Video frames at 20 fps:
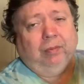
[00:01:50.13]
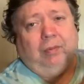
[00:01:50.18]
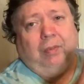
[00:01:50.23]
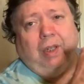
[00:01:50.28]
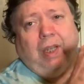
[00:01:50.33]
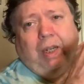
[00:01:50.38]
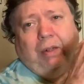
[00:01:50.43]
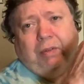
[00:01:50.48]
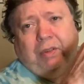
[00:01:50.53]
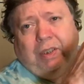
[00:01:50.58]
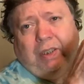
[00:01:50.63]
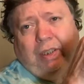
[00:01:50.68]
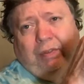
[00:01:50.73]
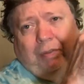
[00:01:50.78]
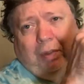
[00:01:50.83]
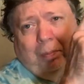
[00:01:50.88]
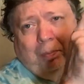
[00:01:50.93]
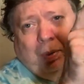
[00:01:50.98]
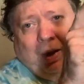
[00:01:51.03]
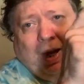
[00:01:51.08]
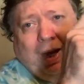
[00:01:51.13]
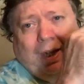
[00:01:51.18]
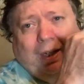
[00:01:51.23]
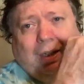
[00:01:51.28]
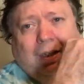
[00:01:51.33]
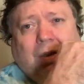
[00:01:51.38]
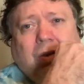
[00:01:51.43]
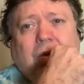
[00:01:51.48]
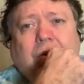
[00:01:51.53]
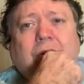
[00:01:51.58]
I received a
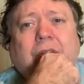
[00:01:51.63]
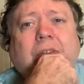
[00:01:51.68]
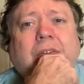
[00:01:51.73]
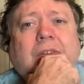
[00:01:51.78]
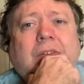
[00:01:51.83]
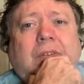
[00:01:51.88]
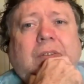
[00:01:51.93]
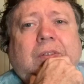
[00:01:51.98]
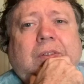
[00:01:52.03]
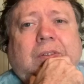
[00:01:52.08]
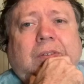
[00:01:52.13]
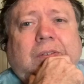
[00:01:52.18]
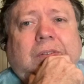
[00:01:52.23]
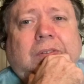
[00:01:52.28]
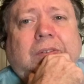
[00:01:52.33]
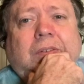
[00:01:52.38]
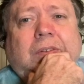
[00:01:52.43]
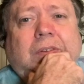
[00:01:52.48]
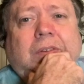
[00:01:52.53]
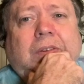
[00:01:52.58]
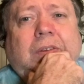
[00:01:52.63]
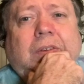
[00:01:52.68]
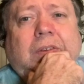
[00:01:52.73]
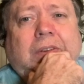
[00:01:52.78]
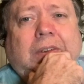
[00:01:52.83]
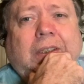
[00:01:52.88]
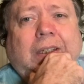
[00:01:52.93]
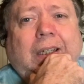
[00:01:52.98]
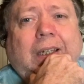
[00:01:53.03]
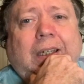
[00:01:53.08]
package
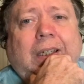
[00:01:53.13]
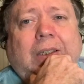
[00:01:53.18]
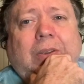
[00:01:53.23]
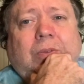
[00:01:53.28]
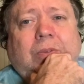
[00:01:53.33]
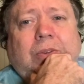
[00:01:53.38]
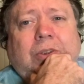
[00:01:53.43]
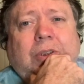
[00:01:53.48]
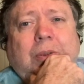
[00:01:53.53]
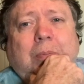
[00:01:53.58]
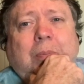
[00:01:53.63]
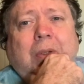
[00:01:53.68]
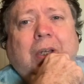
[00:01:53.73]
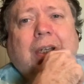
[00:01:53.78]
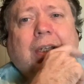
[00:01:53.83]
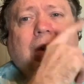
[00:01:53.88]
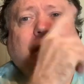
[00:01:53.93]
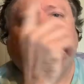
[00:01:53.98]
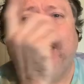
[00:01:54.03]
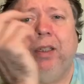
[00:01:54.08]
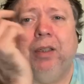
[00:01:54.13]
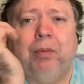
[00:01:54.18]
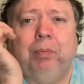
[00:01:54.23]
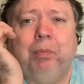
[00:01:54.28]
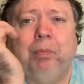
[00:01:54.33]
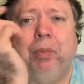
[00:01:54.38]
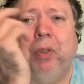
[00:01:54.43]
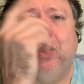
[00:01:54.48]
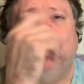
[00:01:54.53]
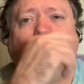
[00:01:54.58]
today. It was in my
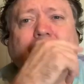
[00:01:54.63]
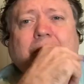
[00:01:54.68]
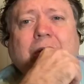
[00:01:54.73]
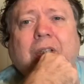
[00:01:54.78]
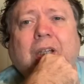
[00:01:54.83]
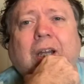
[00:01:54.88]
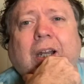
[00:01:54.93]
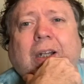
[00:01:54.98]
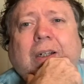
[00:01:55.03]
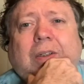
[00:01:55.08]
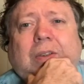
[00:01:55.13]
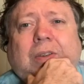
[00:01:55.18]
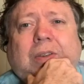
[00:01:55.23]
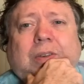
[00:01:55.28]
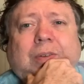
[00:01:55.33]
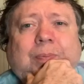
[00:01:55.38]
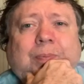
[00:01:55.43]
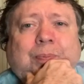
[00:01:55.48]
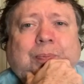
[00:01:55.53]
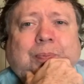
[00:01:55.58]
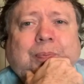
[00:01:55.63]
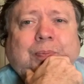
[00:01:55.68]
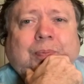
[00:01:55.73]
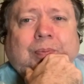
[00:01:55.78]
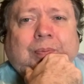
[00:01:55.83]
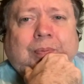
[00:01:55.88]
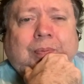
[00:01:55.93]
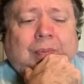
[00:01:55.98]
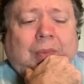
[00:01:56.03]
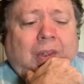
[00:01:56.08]
parcel locker,
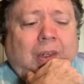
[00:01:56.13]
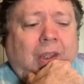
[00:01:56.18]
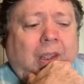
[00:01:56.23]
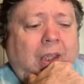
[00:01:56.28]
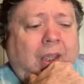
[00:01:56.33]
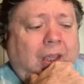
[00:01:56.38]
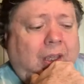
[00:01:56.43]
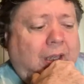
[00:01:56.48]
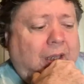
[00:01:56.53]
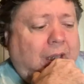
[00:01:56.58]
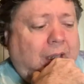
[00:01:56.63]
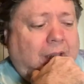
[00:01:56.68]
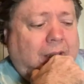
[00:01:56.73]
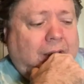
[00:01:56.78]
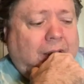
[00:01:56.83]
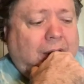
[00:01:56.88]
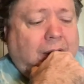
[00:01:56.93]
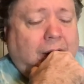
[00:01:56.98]
and